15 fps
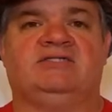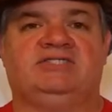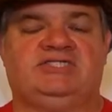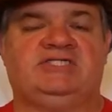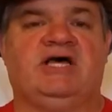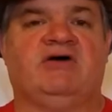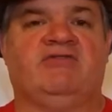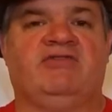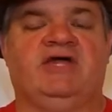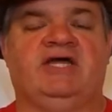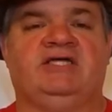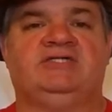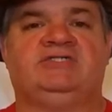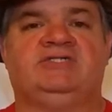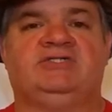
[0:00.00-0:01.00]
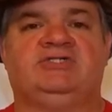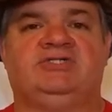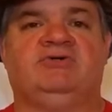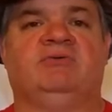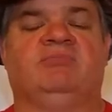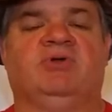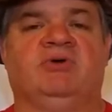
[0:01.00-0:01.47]
sell things
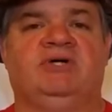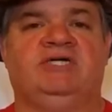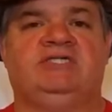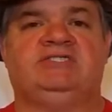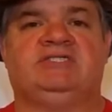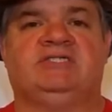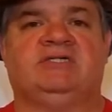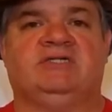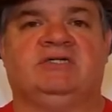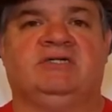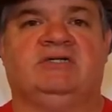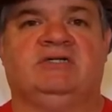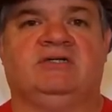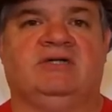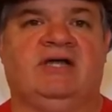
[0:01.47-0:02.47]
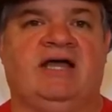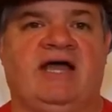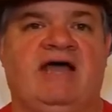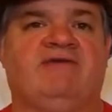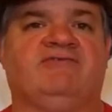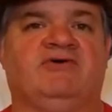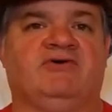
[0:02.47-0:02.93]
to employees
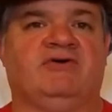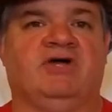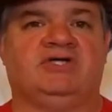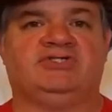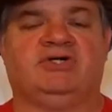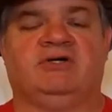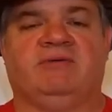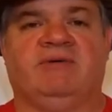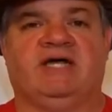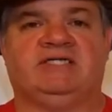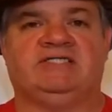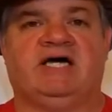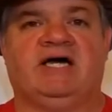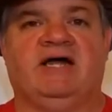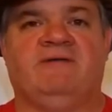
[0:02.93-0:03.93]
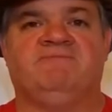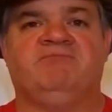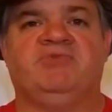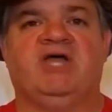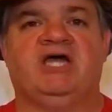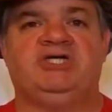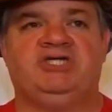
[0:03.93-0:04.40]
after a certain amount of time,
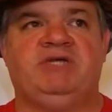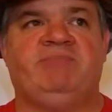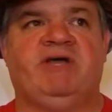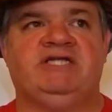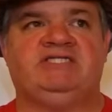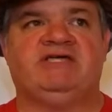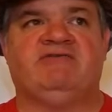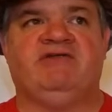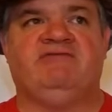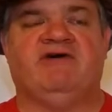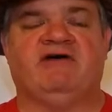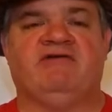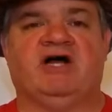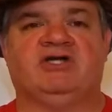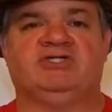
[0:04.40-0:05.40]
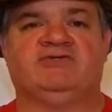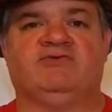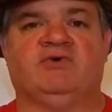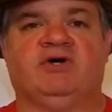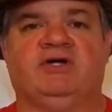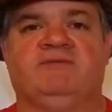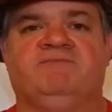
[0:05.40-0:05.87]
and she paid $75
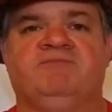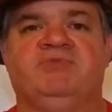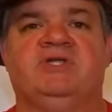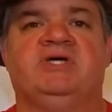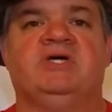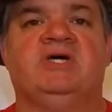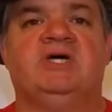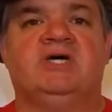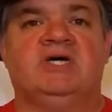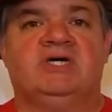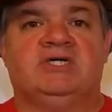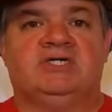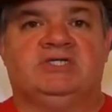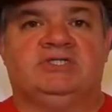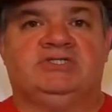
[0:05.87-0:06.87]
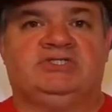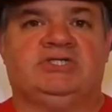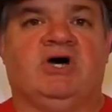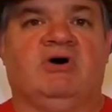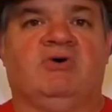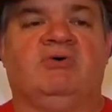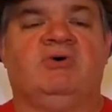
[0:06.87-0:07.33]
for it.
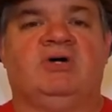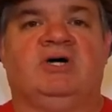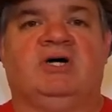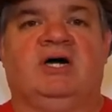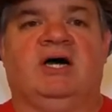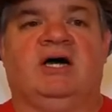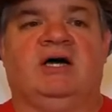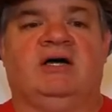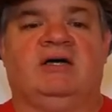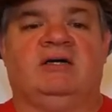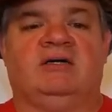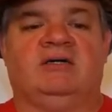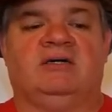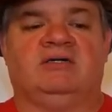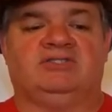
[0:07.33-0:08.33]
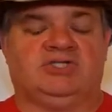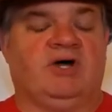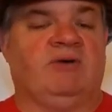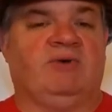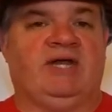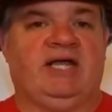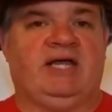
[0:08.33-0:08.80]
So
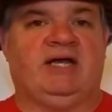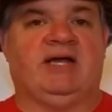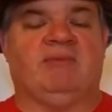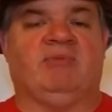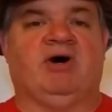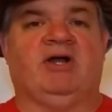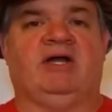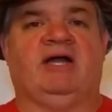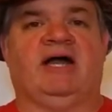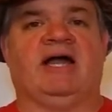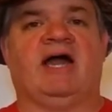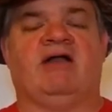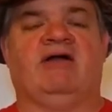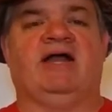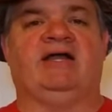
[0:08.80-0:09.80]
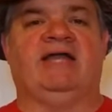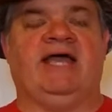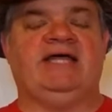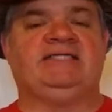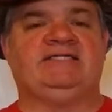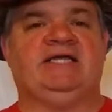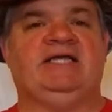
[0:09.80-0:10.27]
I went ahead and I bought it. I got her down to
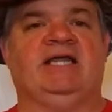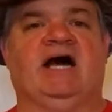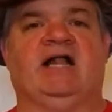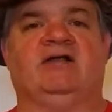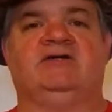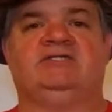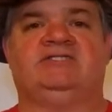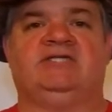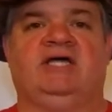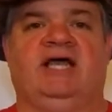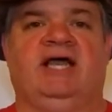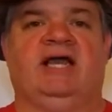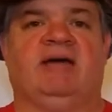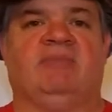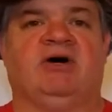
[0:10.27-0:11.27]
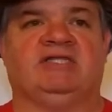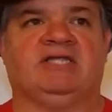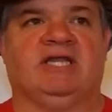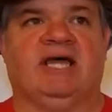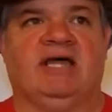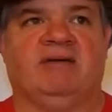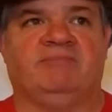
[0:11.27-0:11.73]
$18 and I bought the
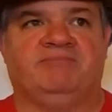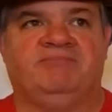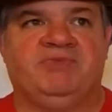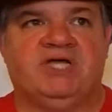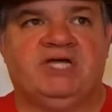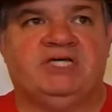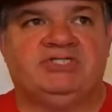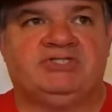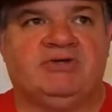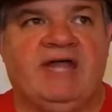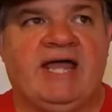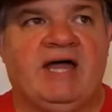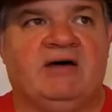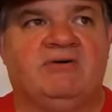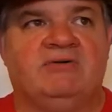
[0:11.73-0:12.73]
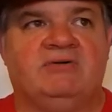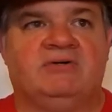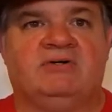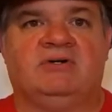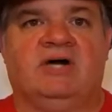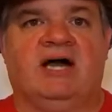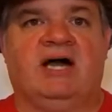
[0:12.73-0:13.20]
lamp. So now
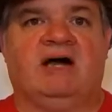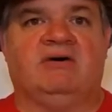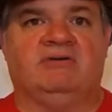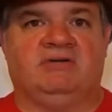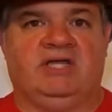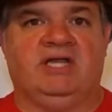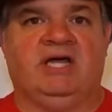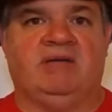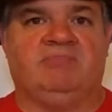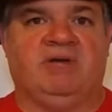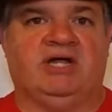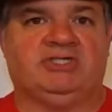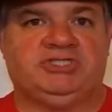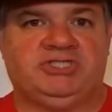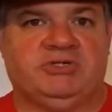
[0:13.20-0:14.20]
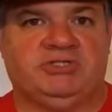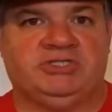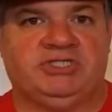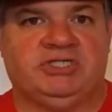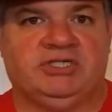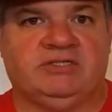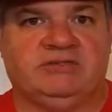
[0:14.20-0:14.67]
I'll get up and I'll show it
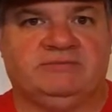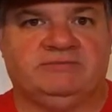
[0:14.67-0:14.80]
to you.